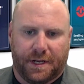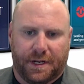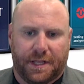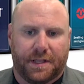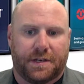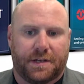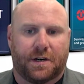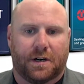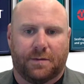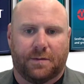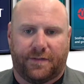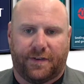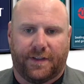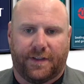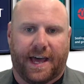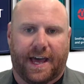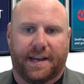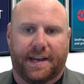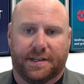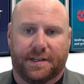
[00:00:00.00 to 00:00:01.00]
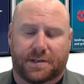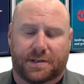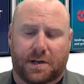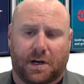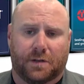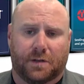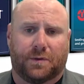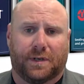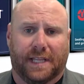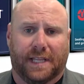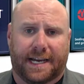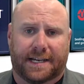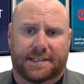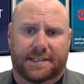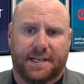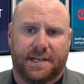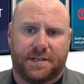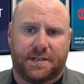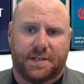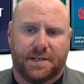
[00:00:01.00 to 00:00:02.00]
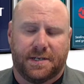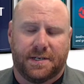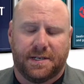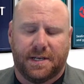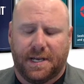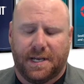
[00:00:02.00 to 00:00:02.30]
And the term for that is called relaxation.